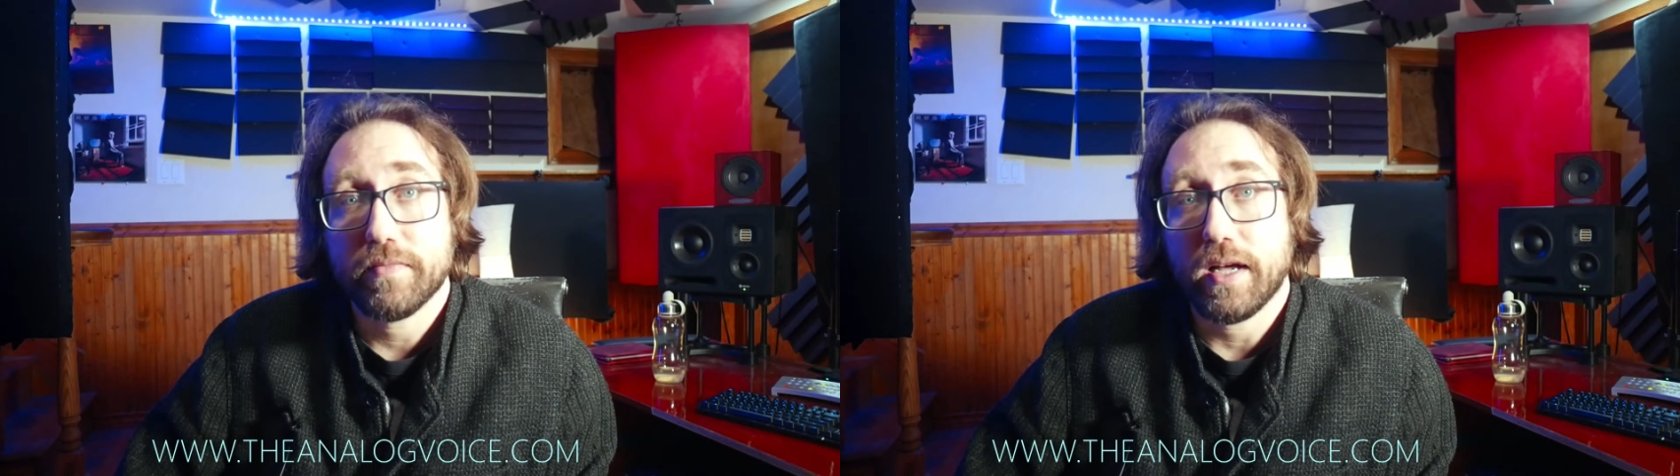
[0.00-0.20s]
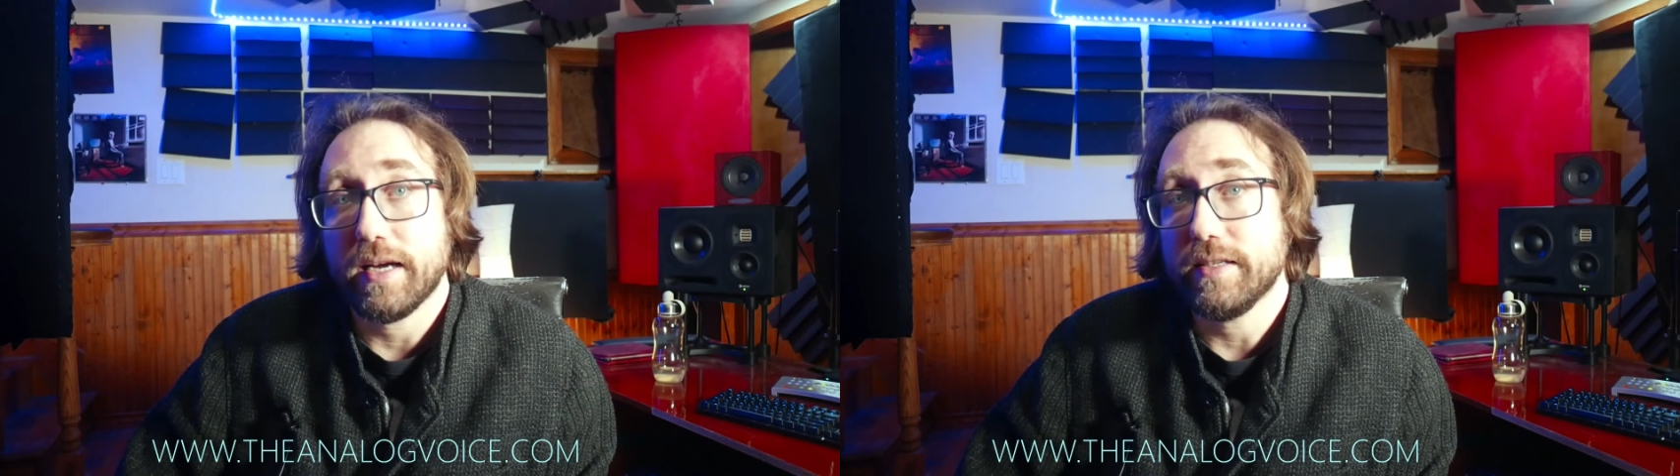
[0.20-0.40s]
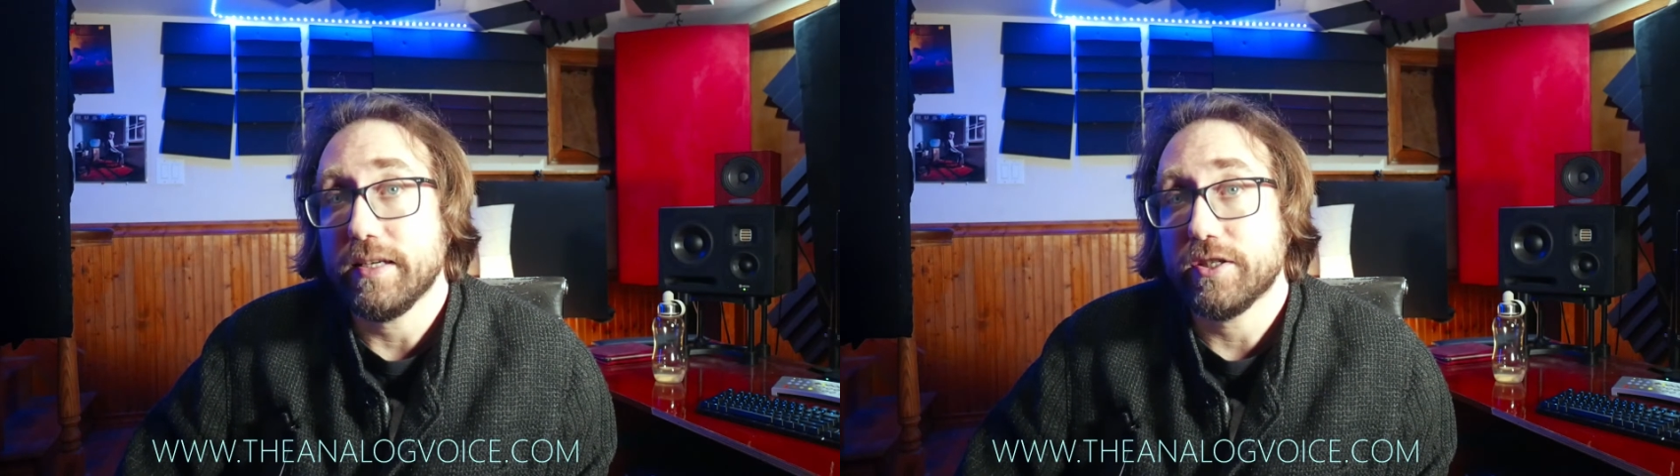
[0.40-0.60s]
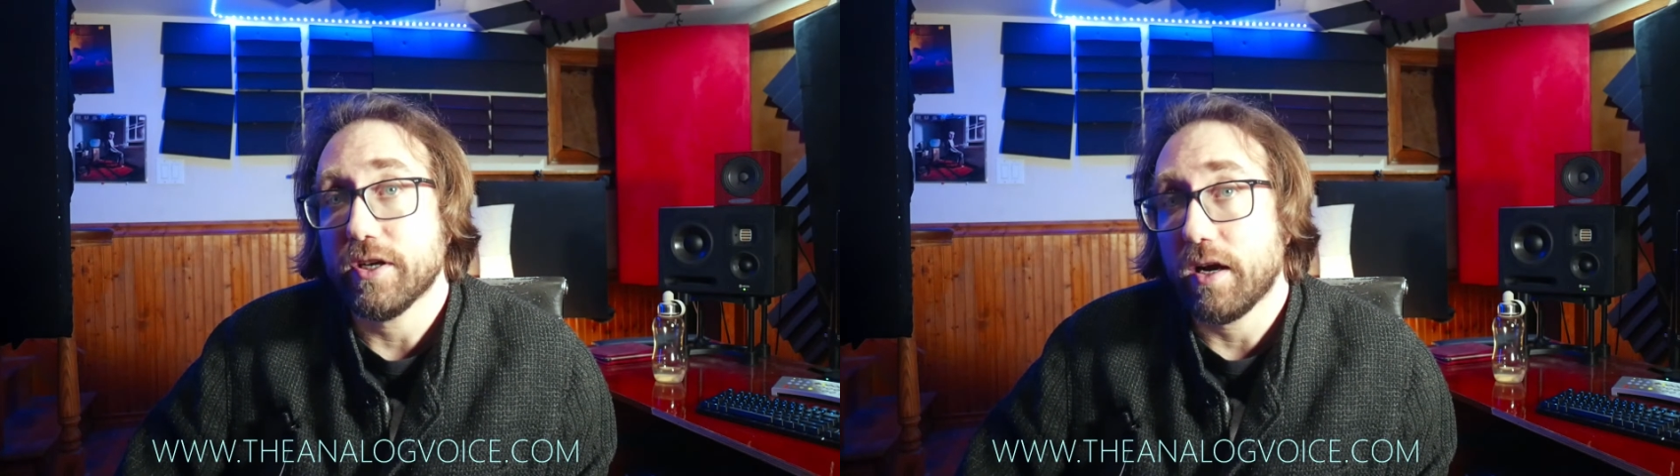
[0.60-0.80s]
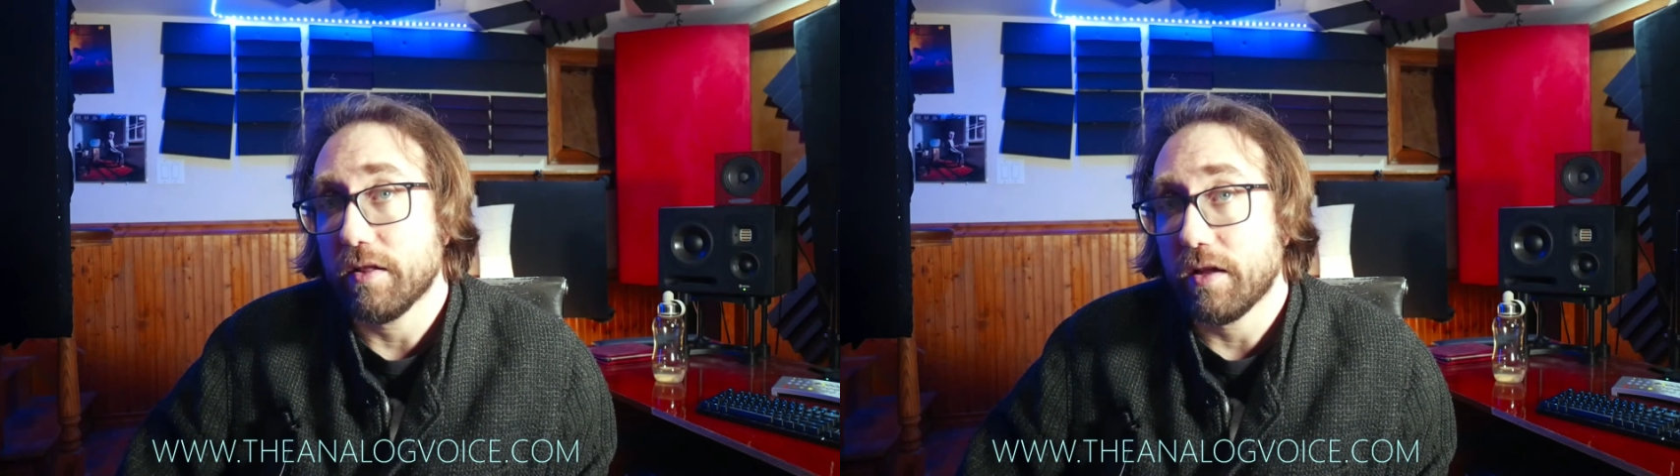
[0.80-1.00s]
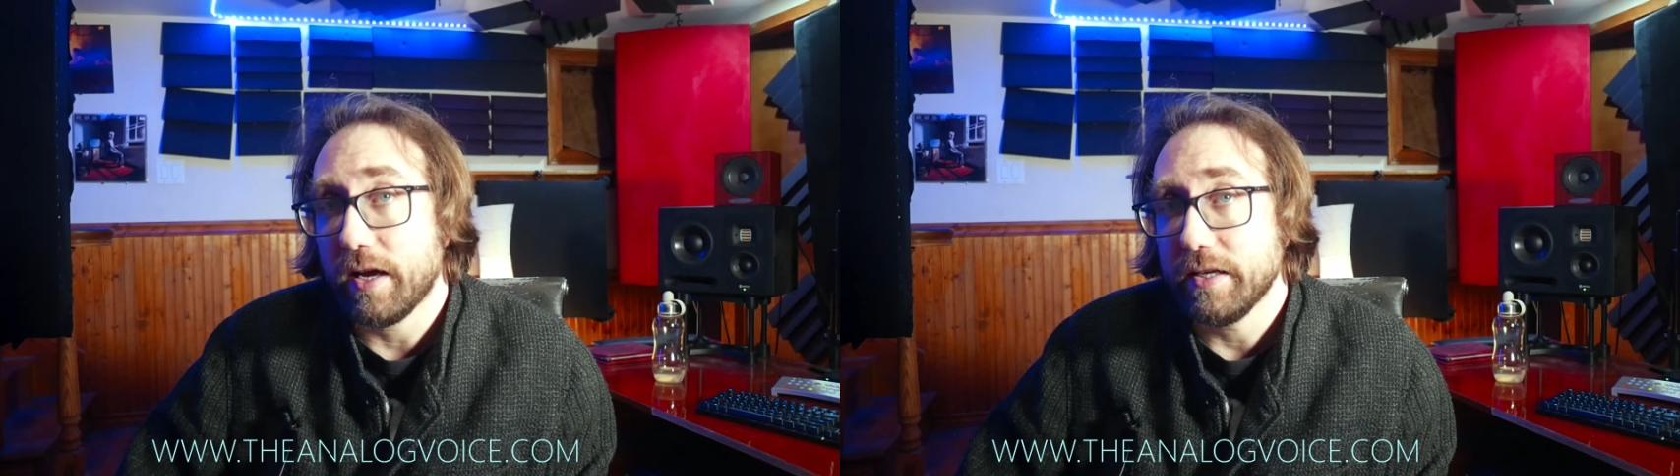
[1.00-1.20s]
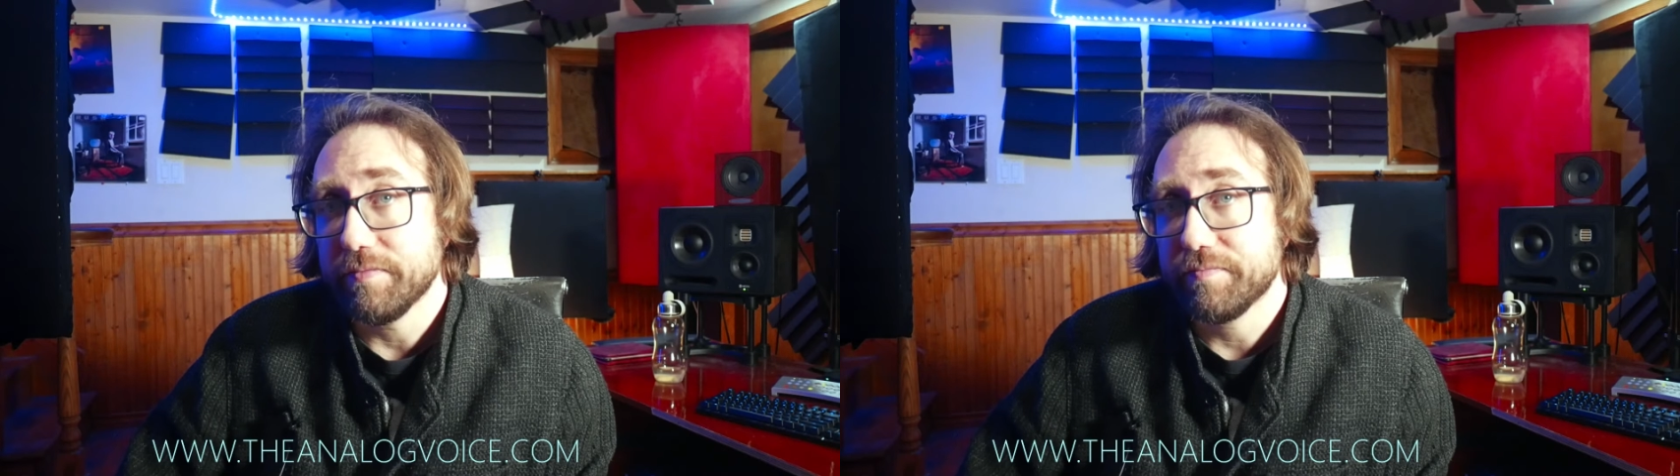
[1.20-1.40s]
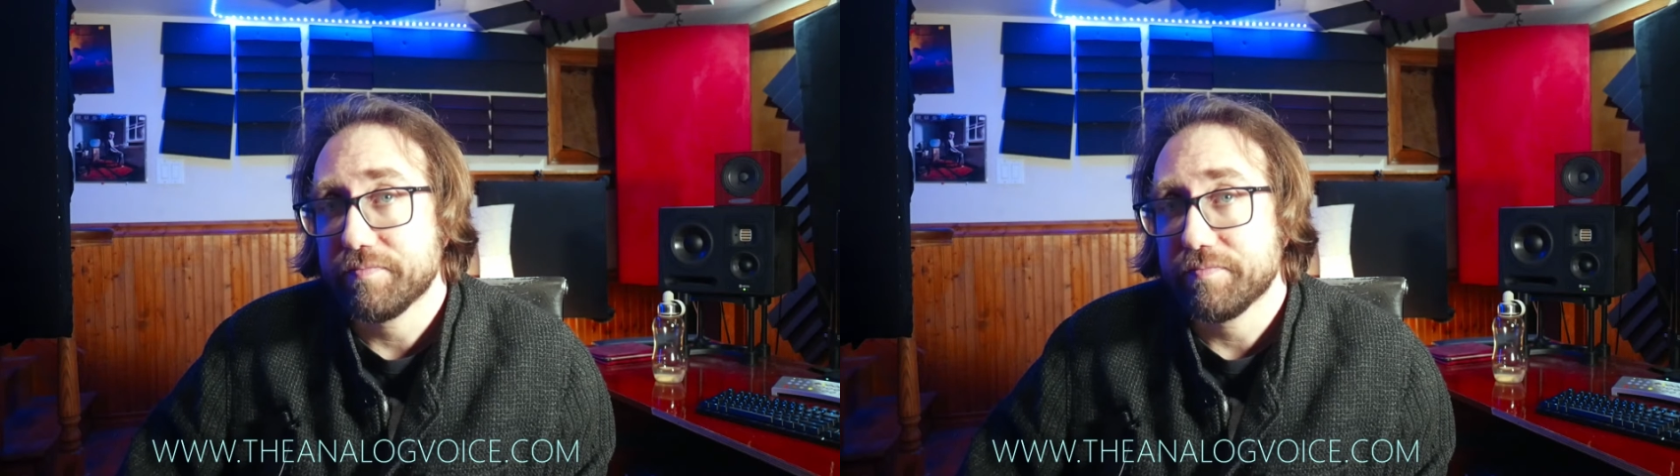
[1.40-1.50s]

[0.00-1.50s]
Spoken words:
I teach online.